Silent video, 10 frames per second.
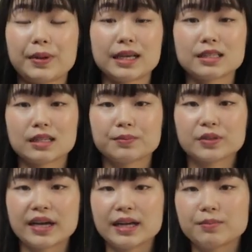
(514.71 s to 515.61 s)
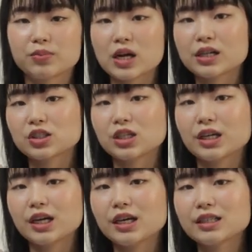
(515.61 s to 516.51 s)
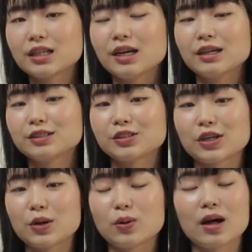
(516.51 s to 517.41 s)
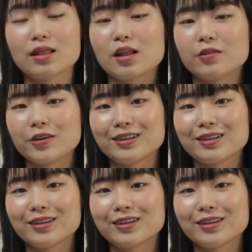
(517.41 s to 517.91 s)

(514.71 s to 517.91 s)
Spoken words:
basic plain black jacket, so I love